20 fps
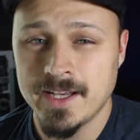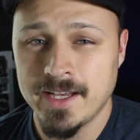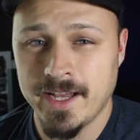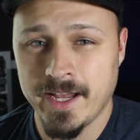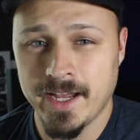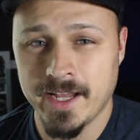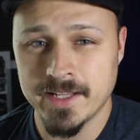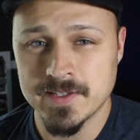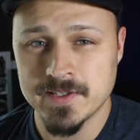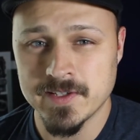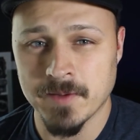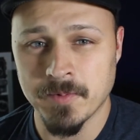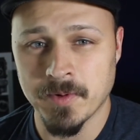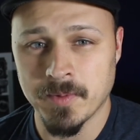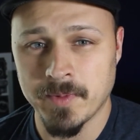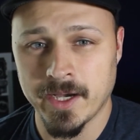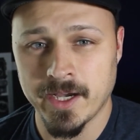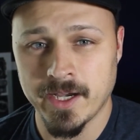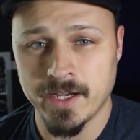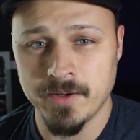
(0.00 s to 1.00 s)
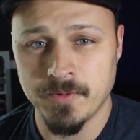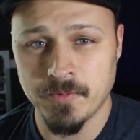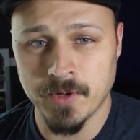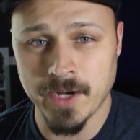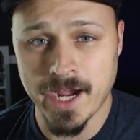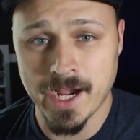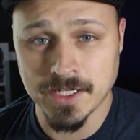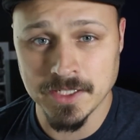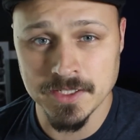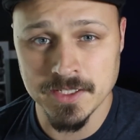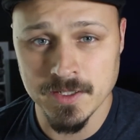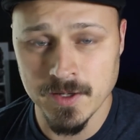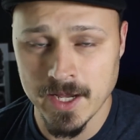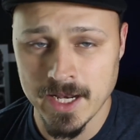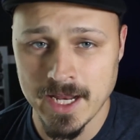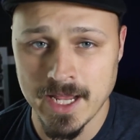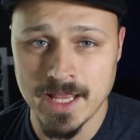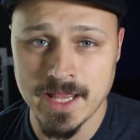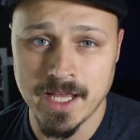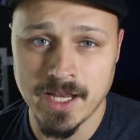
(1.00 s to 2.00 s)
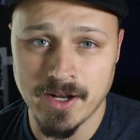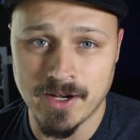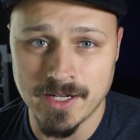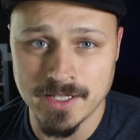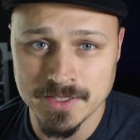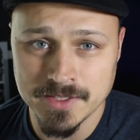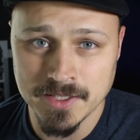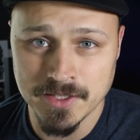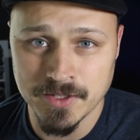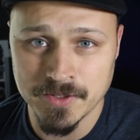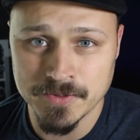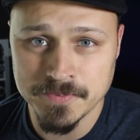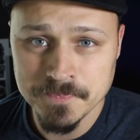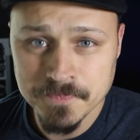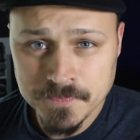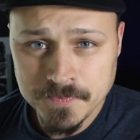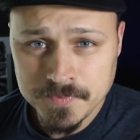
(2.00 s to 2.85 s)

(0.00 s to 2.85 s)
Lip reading: and some of my reaction to it, and then also